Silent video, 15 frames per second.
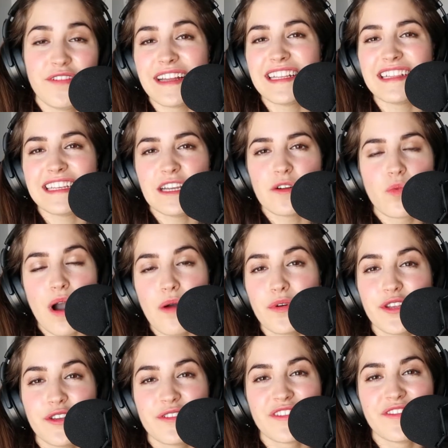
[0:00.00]
Finally, what
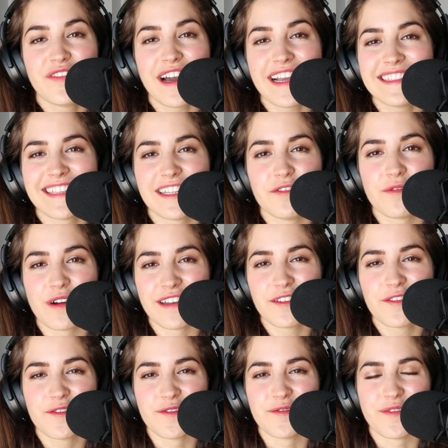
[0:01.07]
would you advise anyone
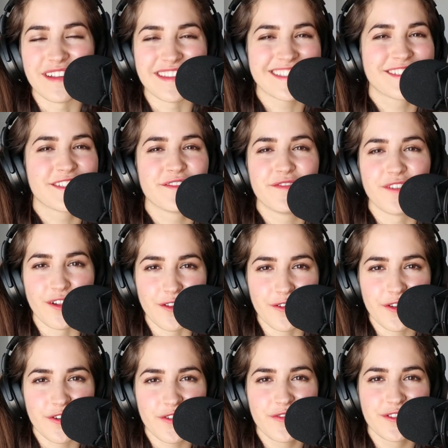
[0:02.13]
who wants to follow
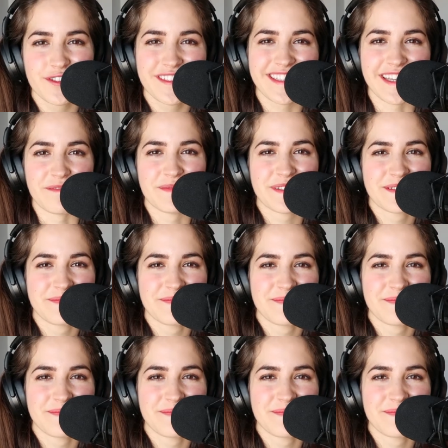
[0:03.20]
your footsteps?